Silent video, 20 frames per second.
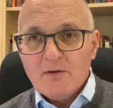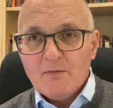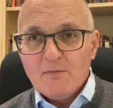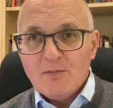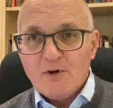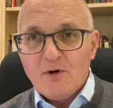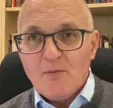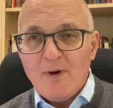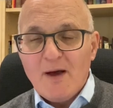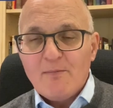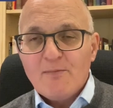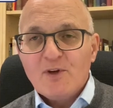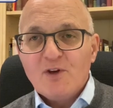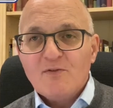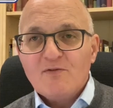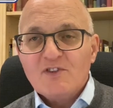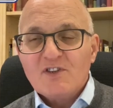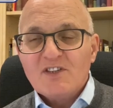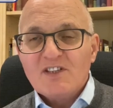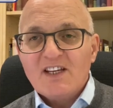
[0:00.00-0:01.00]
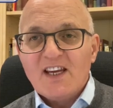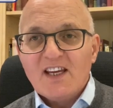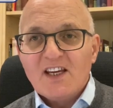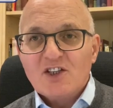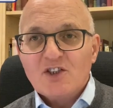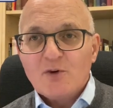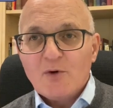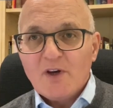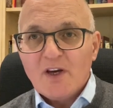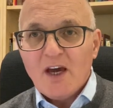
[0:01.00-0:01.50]
But remember, you've to take
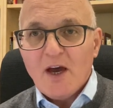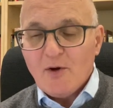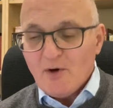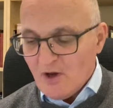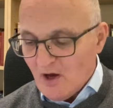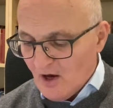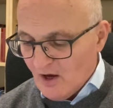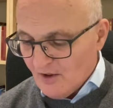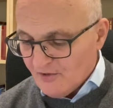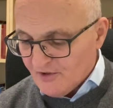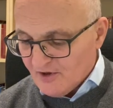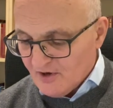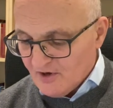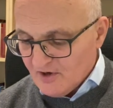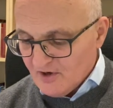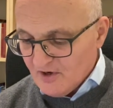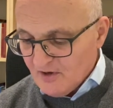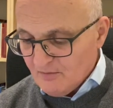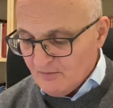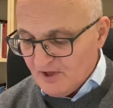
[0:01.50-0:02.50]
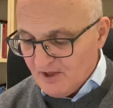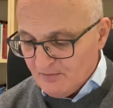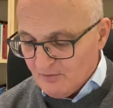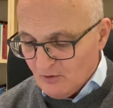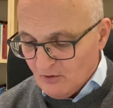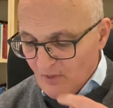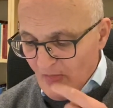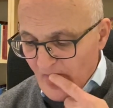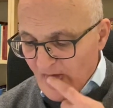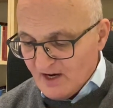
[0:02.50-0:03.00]
into account other
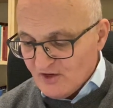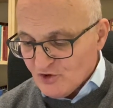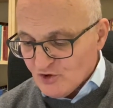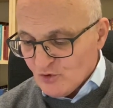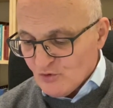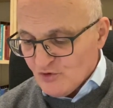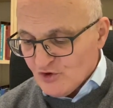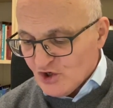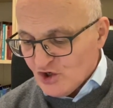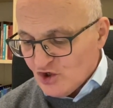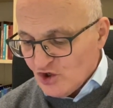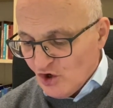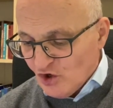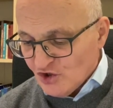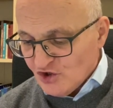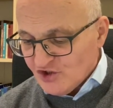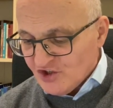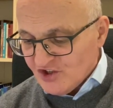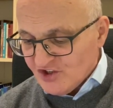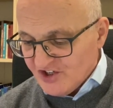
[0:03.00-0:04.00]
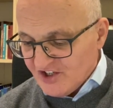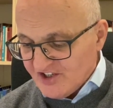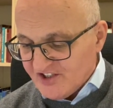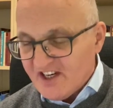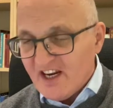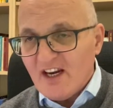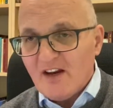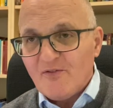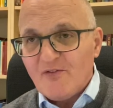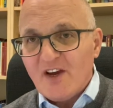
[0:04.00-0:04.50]
people. So the conscience, he's
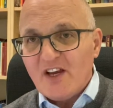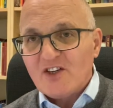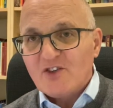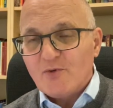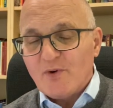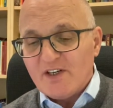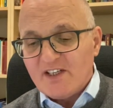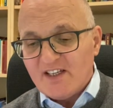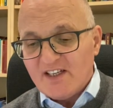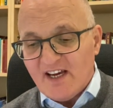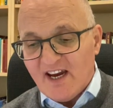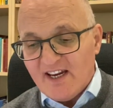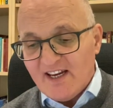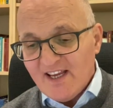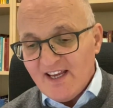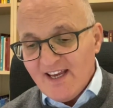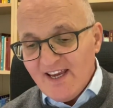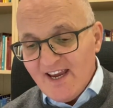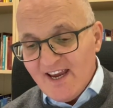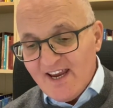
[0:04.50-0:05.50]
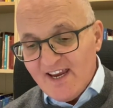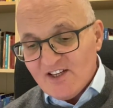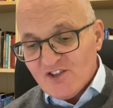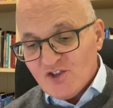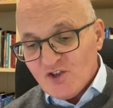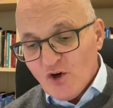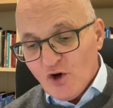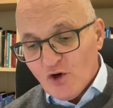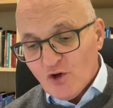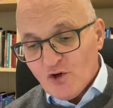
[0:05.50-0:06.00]
saying in verse 29, is
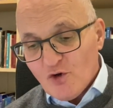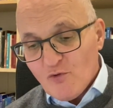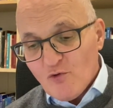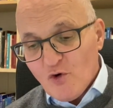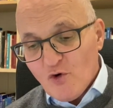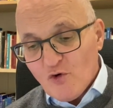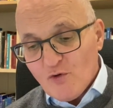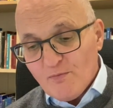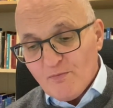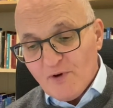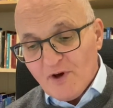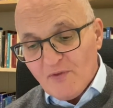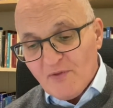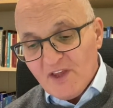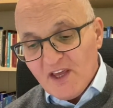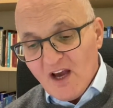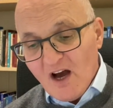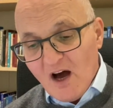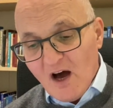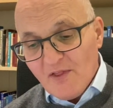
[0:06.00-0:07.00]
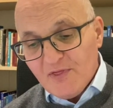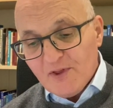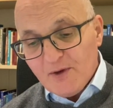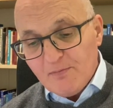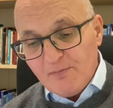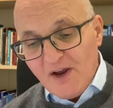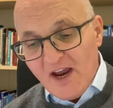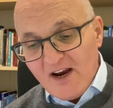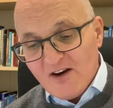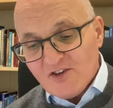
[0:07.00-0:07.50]
not your own, but the other
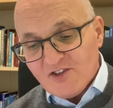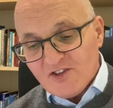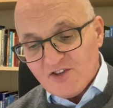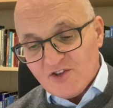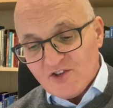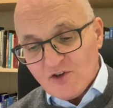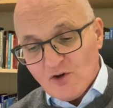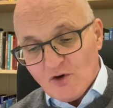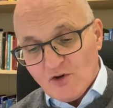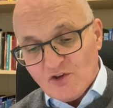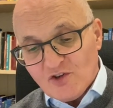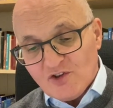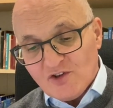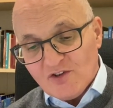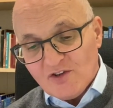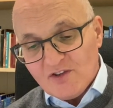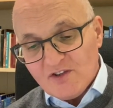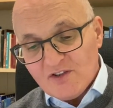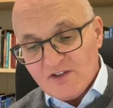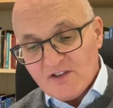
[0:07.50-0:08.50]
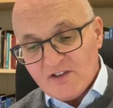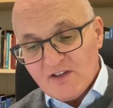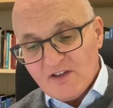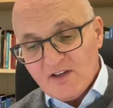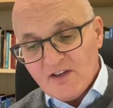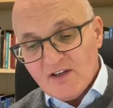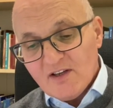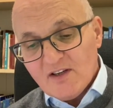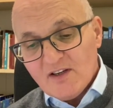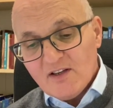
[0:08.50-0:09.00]
person's conscience.
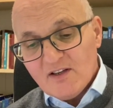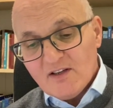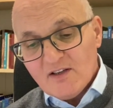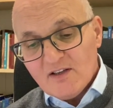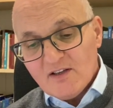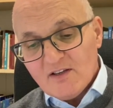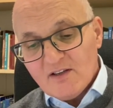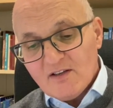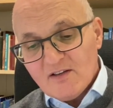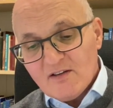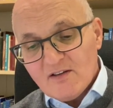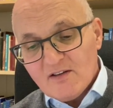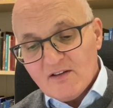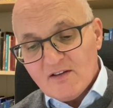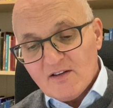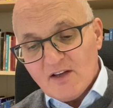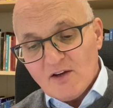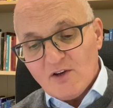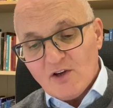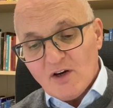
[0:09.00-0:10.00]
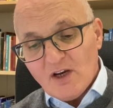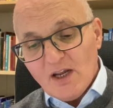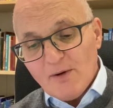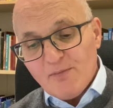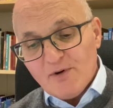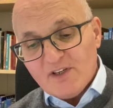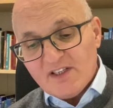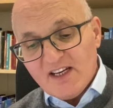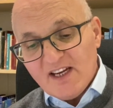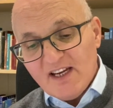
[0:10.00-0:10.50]
Now your
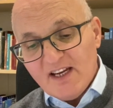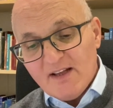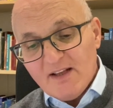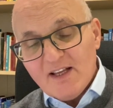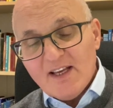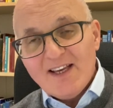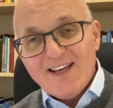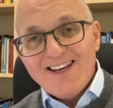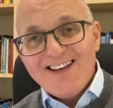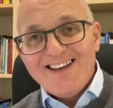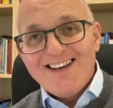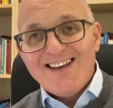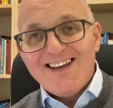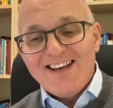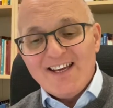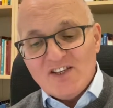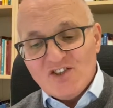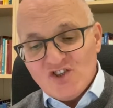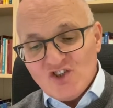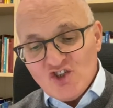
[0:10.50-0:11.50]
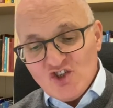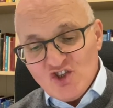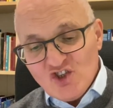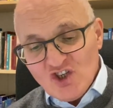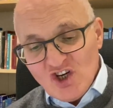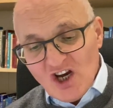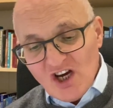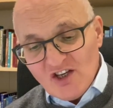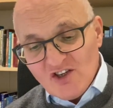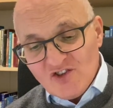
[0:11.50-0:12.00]
liberty is
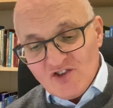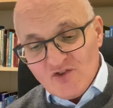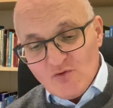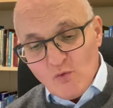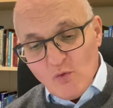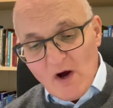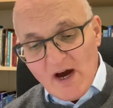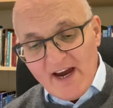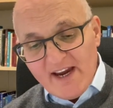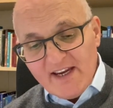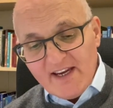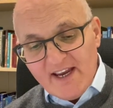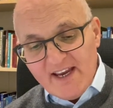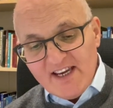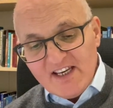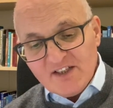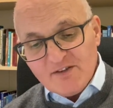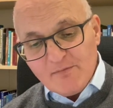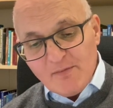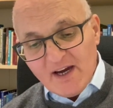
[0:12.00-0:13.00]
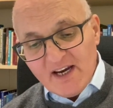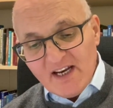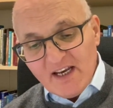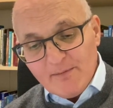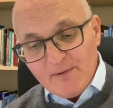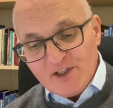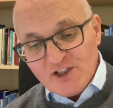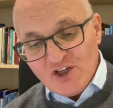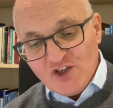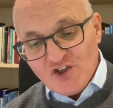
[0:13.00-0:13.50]
judged. Why is my
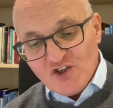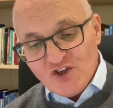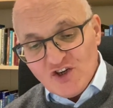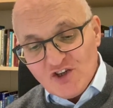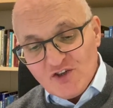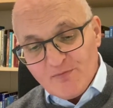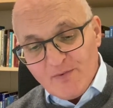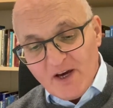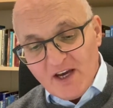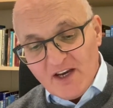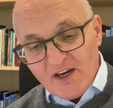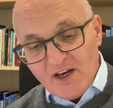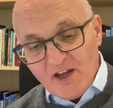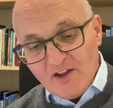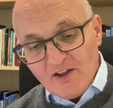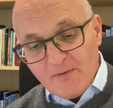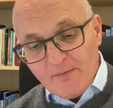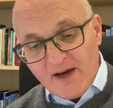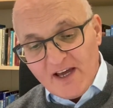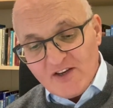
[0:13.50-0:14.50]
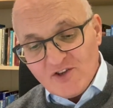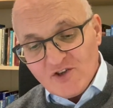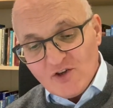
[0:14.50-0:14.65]
liberty judged by another man's